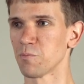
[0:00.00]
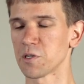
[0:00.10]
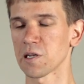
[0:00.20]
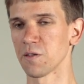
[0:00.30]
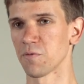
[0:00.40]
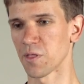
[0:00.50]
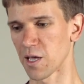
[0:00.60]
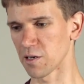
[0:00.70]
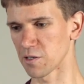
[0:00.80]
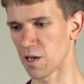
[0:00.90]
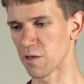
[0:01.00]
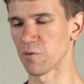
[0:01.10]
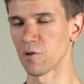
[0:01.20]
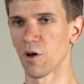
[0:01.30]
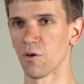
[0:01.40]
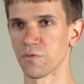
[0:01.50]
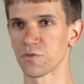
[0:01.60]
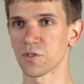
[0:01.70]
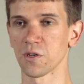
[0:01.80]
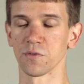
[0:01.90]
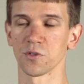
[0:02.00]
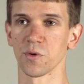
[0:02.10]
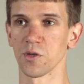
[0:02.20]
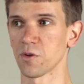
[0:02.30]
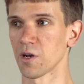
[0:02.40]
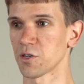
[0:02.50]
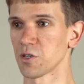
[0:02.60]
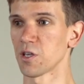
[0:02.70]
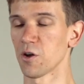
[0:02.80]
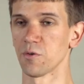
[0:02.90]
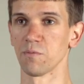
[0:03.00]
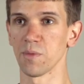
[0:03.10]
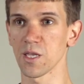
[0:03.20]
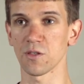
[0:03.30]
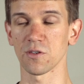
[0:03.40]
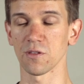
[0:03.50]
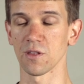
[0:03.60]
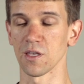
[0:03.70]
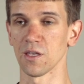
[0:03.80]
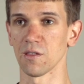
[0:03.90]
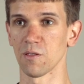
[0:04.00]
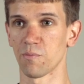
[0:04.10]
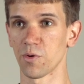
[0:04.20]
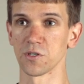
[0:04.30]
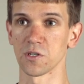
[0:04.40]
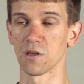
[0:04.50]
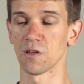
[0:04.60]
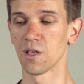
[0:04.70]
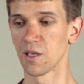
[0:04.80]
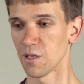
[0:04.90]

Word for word: particularly for that level of service where you can actually go and meet the printer,